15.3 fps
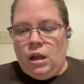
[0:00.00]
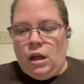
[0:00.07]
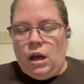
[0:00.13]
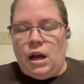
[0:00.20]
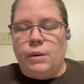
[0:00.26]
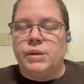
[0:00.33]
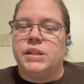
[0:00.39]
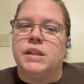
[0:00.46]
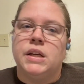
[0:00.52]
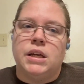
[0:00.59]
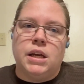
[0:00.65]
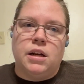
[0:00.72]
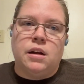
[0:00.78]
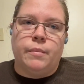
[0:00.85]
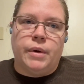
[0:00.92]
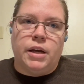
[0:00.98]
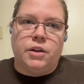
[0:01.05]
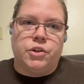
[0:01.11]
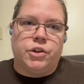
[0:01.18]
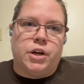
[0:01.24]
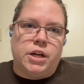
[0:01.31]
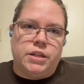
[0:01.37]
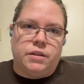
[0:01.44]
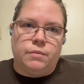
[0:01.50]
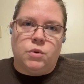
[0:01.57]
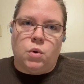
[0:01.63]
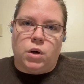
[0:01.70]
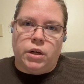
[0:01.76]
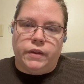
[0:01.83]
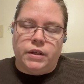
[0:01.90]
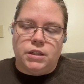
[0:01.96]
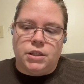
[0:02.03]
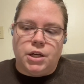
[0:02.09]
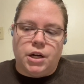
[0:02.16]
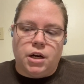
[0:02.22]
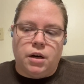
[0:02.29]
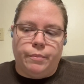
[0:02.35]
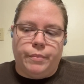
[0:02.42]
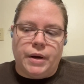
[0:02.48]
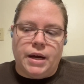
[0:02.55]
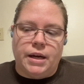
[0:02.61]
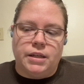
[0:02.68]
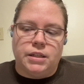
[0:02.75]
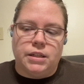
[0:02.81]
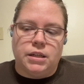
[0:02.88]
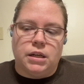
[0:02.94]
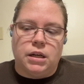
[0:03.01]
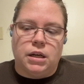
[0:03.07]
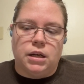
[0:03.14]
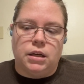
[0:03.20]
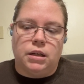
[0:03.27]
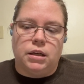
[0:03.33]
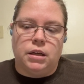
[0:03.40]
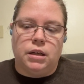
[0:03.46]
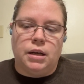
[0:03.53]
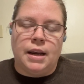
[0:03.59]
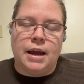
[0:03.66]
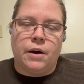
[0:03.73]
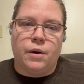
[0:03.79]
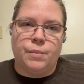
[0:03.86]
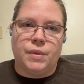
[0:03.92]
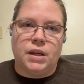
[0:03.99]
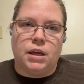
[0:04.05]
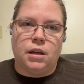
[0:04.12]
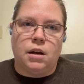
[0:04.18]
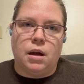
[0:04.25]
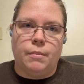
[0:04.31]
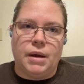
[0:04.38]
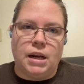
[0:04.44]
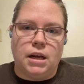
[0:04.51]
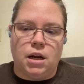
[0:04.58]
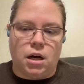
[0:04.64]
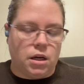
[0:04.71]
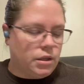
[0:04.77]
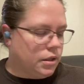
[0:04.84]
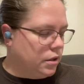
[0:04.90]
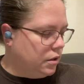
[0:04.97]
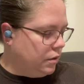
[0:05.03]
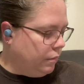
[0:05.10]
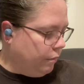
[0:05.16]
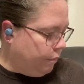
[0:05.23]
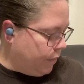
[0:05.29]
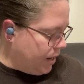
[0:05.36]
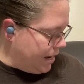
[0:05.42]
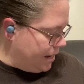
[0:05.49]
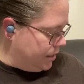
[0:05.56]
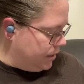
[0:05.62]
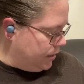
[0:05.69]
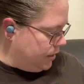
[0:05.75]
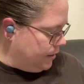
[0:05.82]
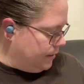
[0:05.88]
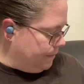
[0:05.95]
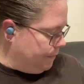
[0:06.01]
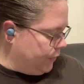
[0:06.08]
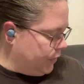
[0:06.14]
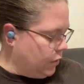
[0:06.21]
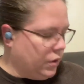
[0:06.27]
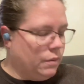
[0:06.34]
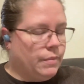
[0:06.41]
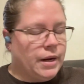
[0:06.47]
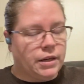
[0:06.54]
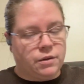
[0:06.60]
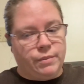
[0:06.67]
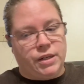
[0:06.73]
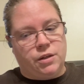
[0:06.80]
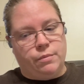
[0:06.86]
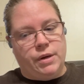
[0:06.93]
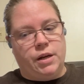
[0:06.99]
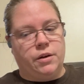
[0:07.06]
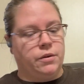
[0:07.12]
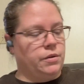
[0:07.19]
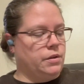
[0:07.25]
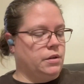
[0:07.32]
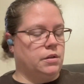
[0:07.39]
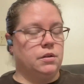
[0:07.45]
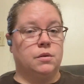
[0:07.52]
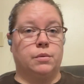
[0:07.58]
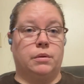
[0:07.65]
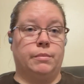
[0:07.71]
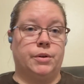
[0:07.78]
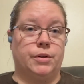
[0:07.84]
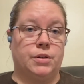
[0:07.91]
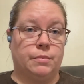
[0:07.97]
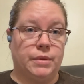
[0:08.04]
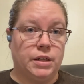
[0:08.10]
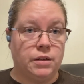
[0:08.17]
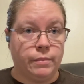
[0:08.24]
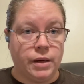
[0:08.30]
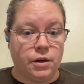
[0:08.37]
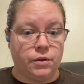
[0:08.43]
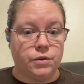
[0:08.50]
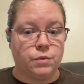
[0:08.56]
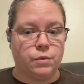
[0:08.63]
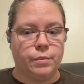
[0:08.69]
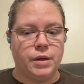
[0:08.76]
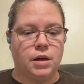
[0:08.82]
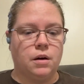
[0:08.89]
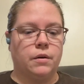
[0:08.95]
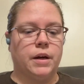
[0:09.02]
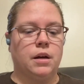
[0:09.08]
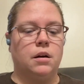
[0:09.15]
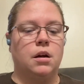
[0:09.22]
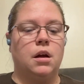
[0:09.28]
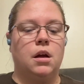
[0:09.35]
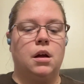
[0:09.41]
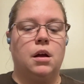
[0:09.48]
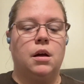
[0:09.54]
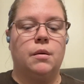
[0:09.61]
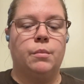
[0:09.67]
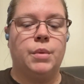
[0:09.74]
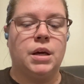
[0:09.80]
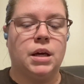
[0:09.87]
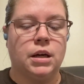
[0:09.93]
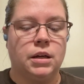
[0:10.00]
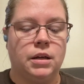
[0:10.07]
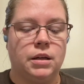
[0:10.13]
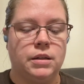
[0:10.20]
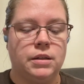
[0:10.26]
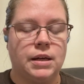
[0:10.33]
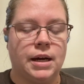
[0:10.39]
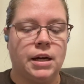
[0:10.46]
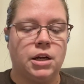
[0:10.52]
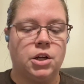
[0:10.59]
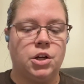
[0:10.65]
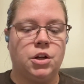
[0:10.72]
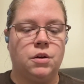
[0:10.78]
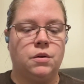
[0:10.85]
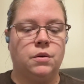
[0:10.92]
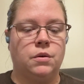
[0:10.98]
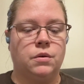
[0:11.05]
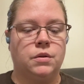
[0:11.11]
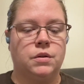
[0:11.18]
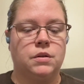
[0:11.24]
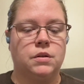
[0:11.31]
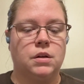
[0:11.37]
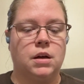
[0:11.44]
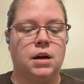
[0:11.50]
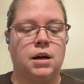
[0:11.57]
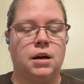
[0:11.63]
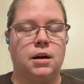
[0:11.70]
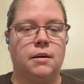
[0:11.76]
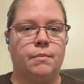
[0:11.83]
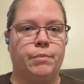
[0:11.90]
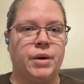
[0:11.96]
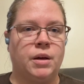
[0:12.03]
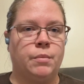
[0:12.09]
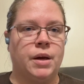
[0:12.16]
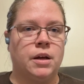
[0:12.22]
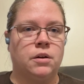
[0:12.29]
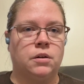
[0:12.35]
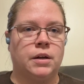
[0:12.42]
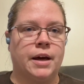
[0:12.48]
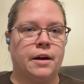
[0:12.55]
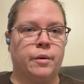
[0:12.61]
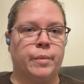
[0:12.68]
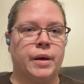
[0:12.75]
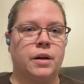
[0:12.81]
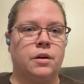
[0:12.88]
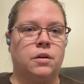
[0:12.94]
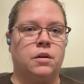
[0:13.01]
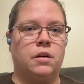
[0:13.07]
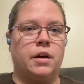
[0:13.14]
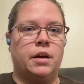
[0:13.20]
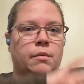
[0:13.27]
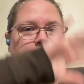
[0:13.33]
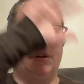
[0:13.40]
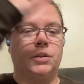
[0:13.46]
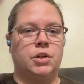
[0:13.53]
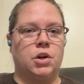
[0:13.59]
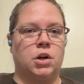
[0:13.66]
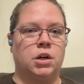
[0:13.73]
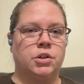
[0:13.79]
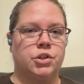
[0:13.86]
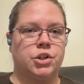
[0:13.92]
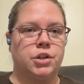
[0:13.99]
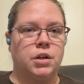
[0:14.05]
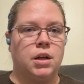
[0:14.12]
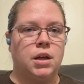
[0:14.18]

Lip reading: I was thinking I might try some corn this year, but now I'm thinking I may not. But going back to my tomatoes, this is where most of my tomatoes will be going, because I can use pig panel, cattle panel, and build an arch,